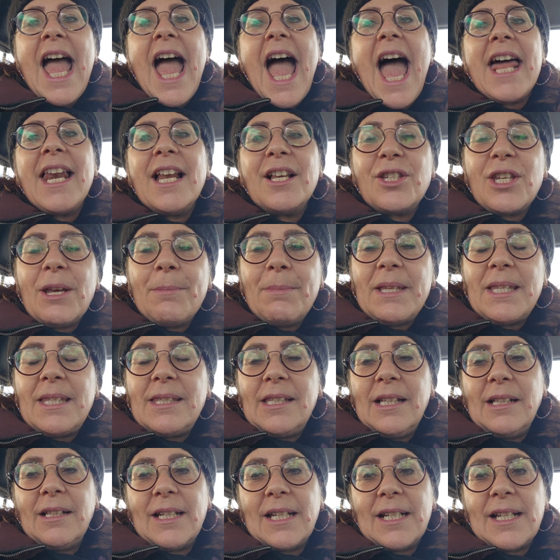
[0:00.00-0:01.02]
and Hashem is
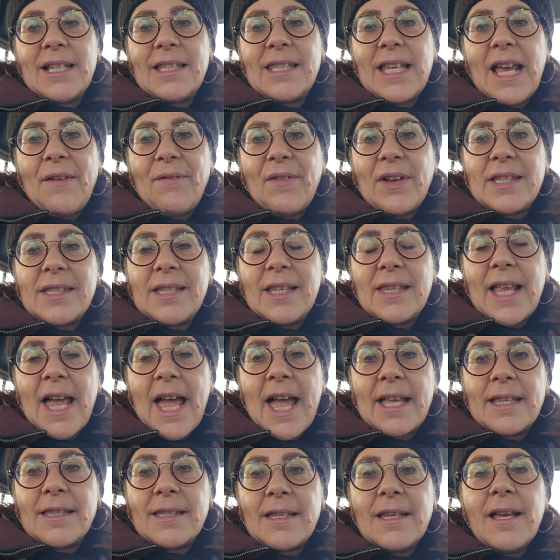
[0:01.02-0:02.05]
still going to save us in the
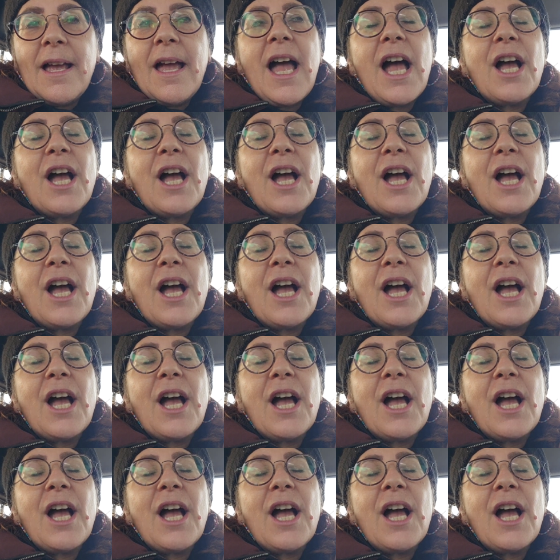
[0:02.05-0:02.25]
end.